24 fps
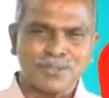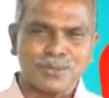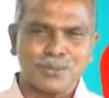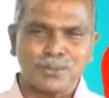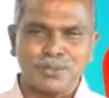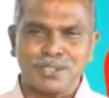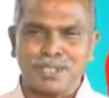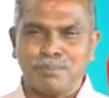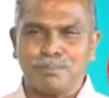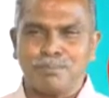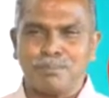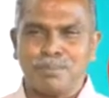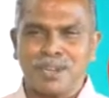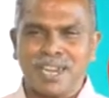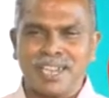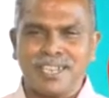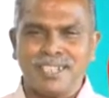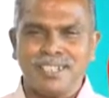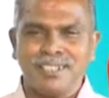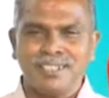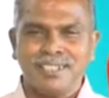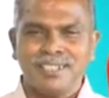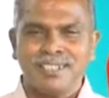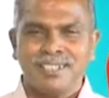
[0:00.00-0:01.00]
through the
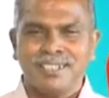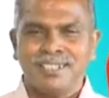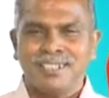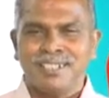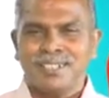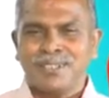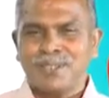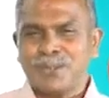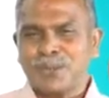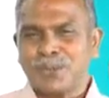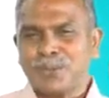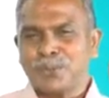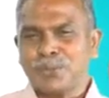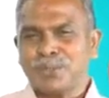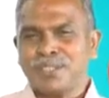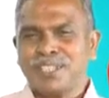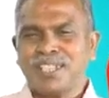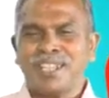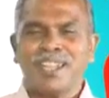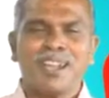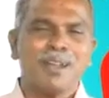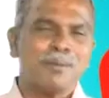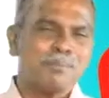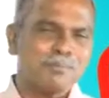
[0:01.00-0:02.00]
brain through
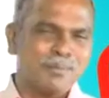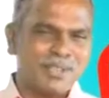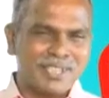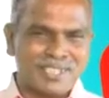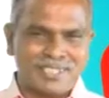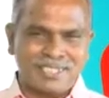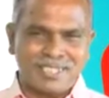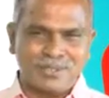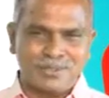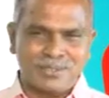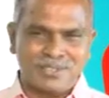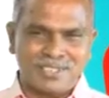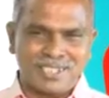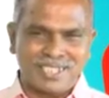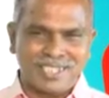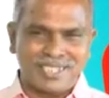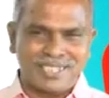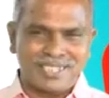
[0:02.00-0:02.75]
the optic nerve, sir.